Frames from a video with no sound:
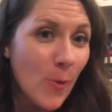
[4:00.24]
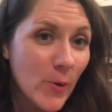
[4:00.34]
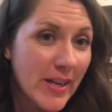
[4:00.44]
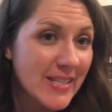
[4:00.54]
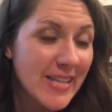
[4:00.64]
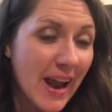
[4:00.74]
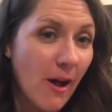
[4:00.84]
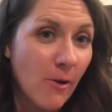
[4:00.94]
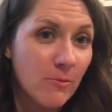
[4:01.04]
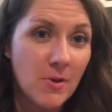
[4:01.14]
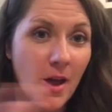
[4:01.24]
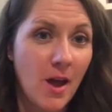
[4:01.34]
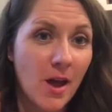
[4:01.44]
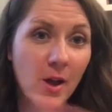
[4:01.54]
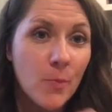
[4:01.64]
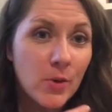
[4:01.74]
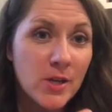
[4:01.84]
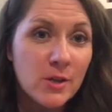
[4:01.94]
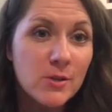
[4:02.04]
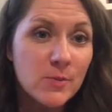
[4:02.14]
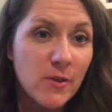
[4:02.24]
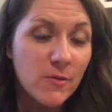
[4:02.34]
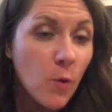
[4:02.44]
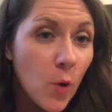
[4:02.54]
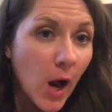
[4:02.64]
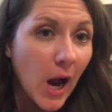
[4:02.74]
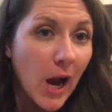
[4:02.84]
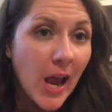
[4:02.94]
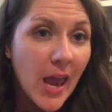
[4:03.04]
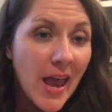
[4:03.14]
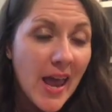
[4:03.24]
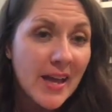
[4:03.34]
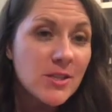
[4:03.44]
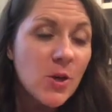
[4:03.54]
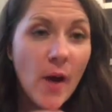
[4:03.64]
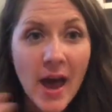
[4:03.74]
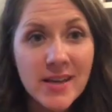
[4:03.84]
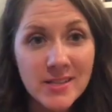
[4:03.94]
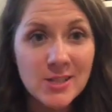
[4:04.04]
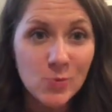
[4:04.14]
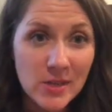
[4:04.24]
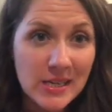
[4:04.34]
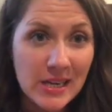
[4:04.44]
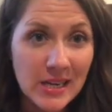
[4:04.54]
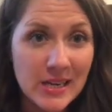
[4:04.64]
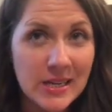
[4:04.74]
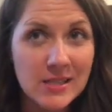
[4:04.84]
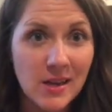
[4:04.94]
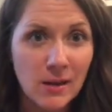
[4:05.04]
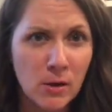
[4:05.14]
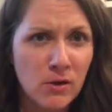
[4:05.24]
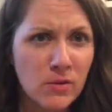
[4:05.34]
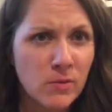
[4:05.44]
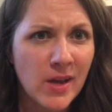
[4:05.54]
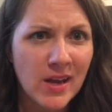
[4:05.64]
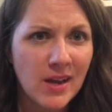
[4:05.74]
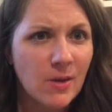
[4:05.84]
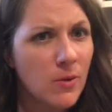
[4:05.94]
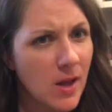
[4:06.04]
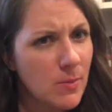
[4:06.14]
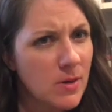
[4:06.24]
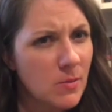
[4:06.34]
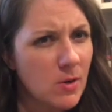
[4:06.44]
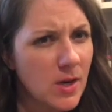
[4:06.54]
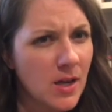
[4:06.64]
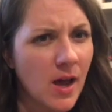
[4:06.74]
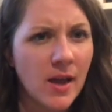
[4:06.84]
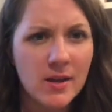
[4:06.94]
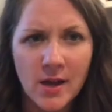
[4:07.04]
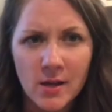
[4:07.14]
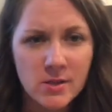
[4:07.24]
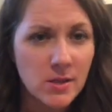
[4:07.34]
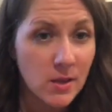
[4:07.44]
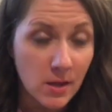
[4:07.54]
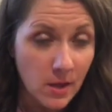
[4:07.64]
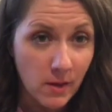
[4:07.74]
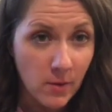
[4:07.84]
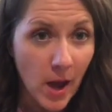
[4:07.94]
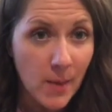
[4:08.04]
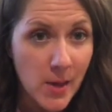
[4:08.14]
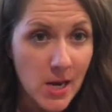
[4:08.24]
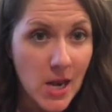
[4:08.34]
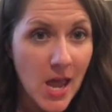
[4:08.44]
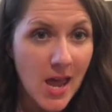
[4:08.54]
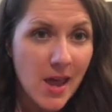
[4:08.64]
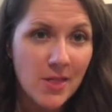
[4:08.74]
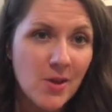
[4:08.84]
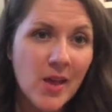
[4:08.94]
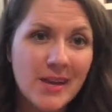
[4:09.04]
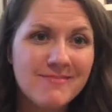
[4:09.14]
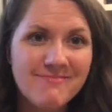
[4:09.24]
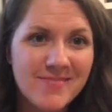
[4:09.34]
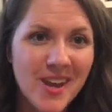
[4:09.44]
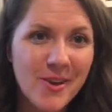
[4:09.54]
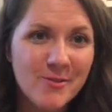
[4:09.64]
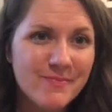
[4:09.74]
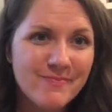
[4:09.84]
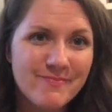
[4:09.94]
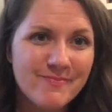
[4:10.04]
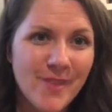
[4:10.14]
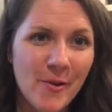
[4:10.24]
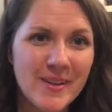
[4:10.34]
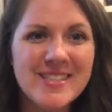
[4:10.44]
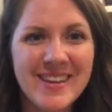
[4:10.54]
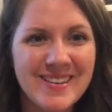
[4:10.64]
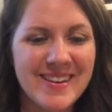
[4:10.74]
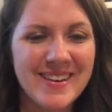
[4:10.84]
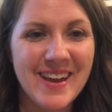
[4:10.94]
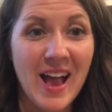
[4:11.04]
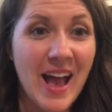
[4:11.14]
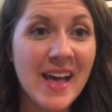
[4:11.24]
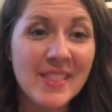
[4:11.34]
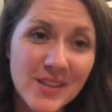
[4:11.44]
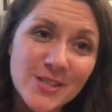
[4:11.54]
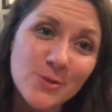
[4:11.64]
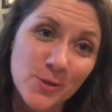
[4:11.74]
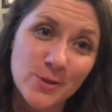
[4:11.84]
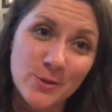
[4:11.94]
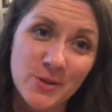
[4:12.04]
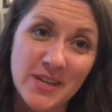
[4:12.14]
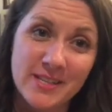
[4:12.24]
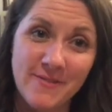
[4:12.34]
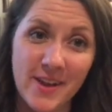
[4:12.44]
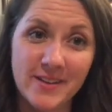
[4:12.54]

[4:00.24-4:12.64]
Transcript: went down a couple of years before. And so as he's reading, he's like, oh, wait, what happened to Mordecai? And he asked, did anything ever happen? And they're like, no, it didn't. And this is where the story gets fun.